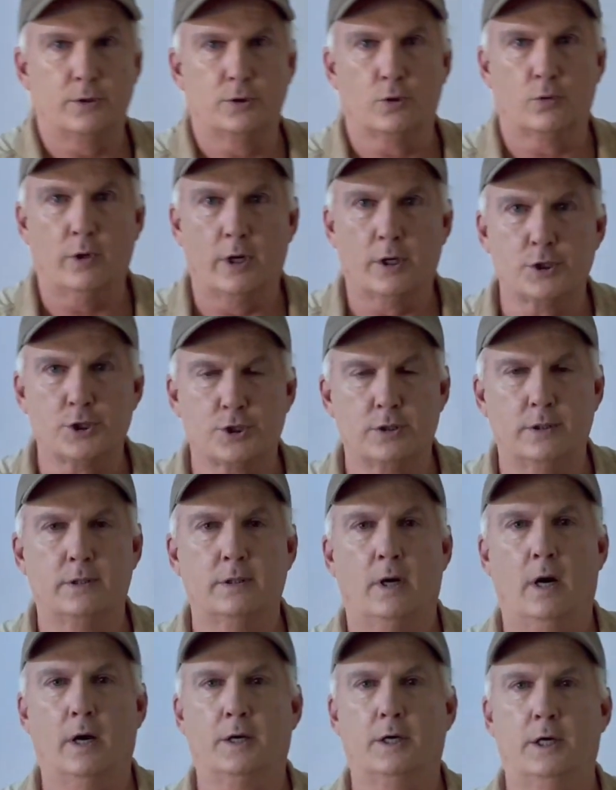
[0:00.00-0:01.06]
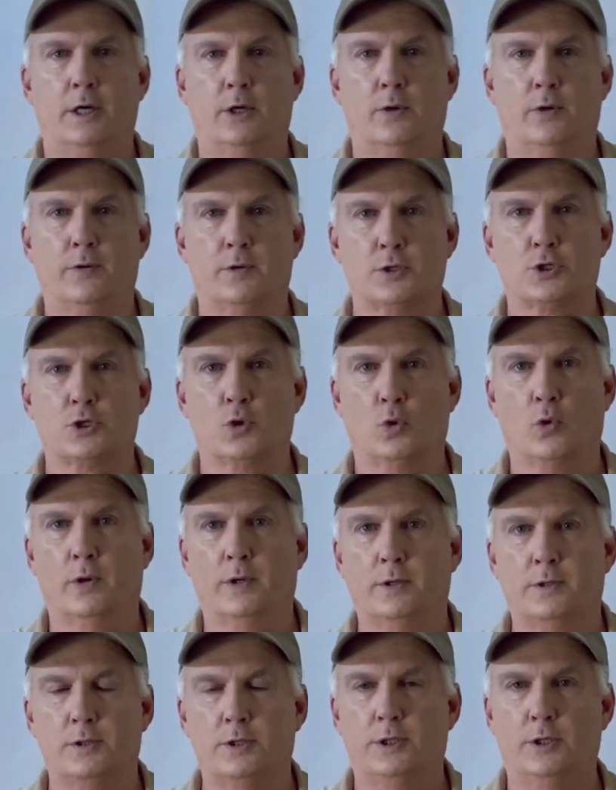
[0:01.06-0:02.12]
direction, I carry this
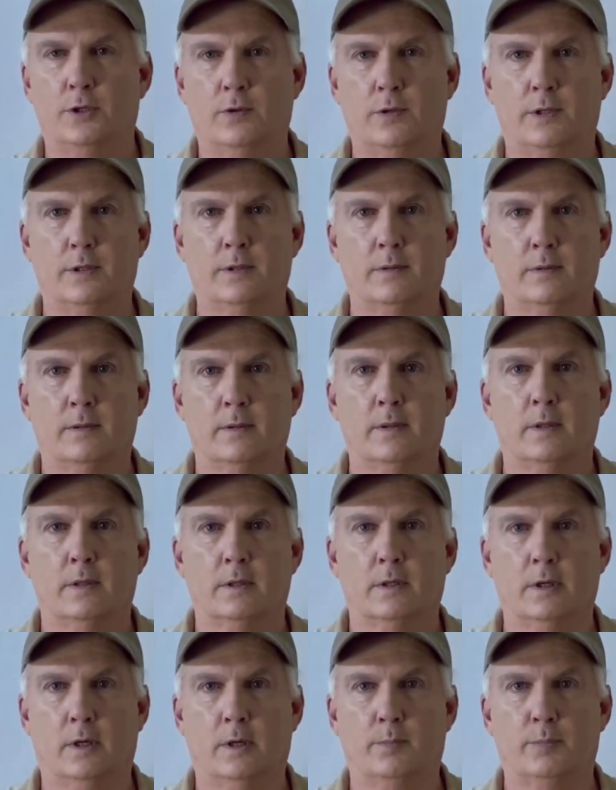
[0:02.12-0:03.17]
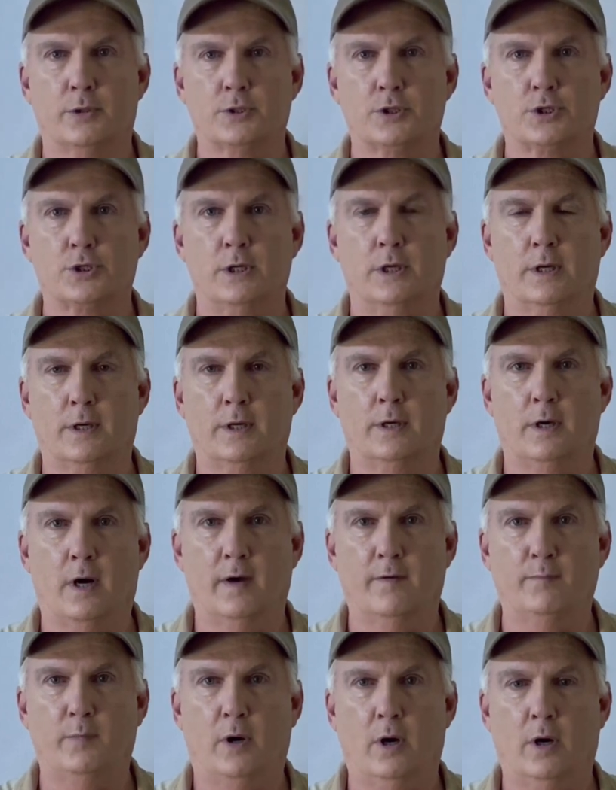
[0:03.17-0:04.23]
orienteering compass in a
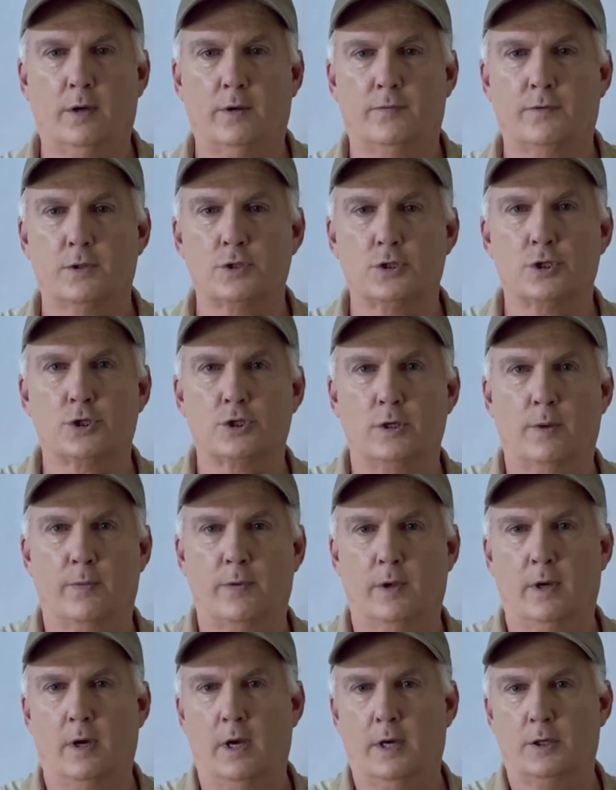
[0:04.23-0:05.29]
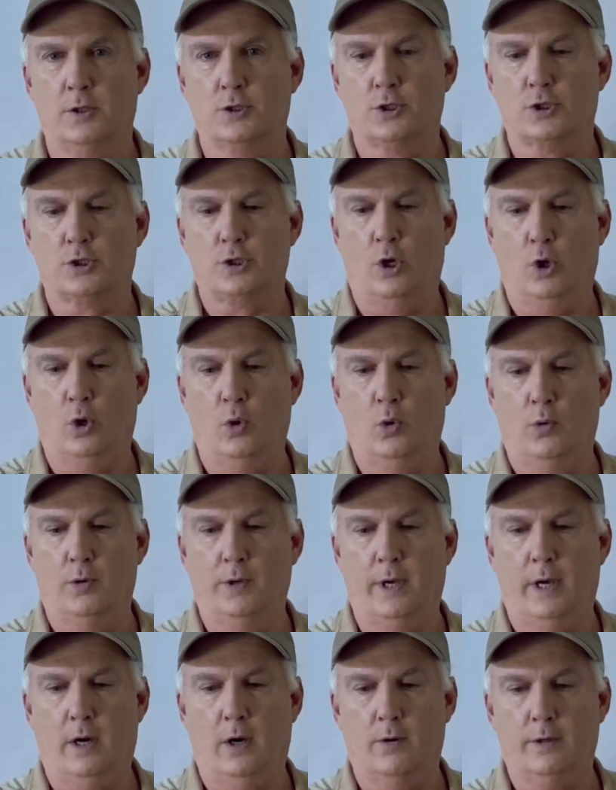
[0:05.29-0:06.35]
knife pocket. This is something I can just hold
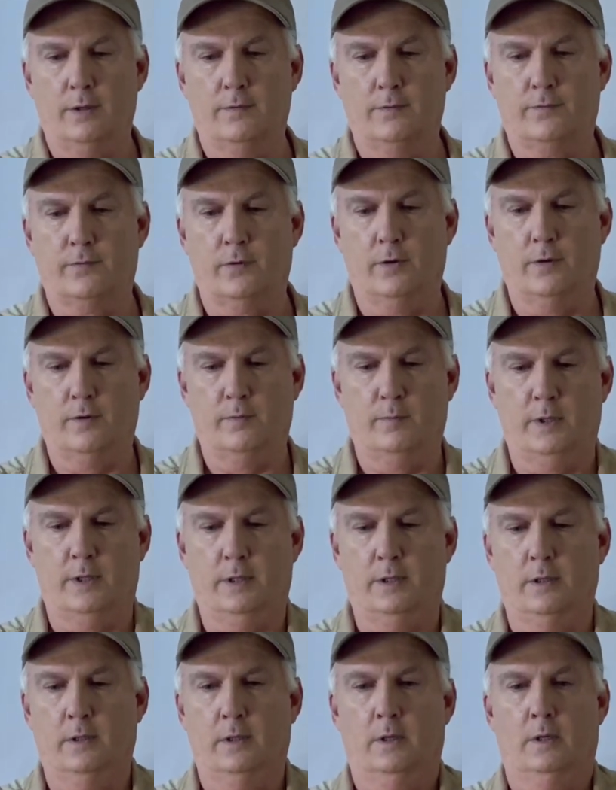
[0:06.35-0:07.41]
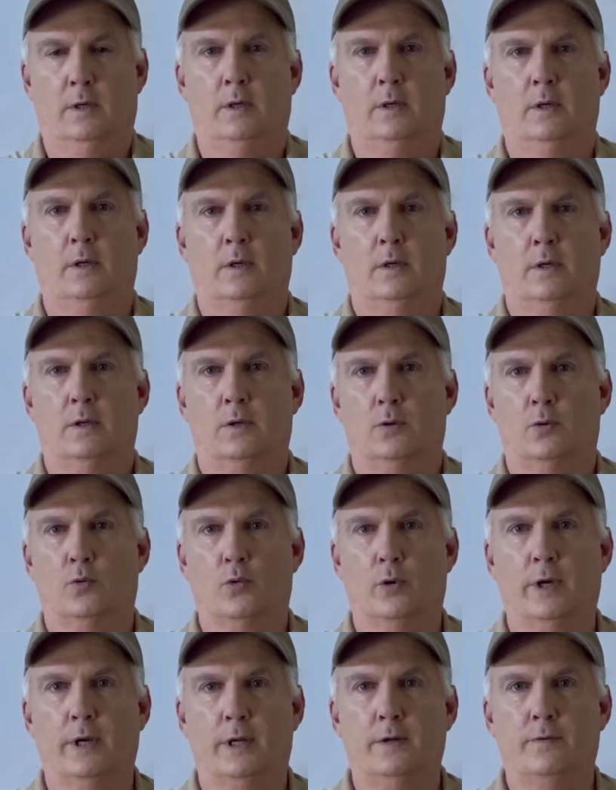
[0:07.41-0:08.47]
out in front of me,
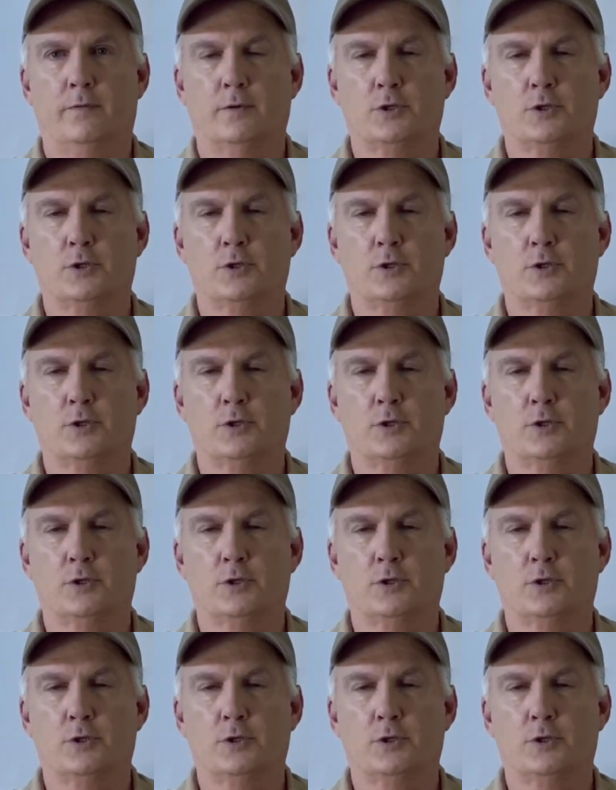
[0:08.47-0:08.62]
red in the